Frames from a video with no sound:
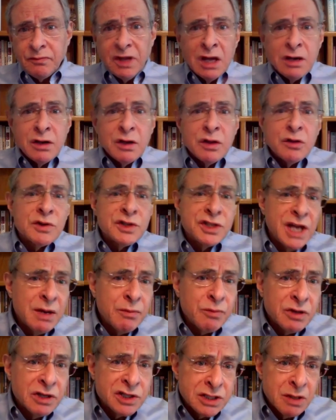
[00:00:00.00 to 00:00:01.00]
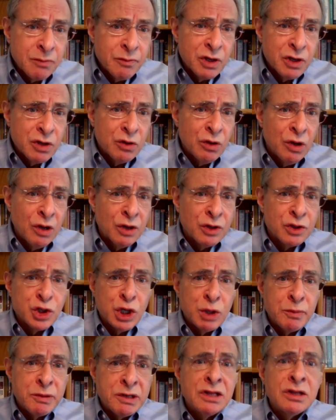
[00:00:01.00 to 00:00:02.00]
Another example is something called
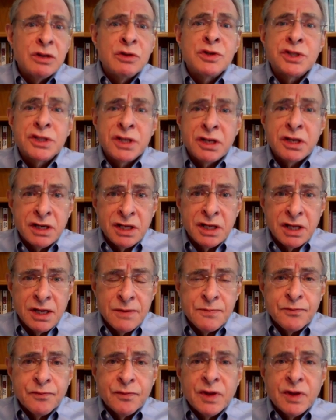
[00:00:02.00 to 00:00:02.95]
terminal lucidity,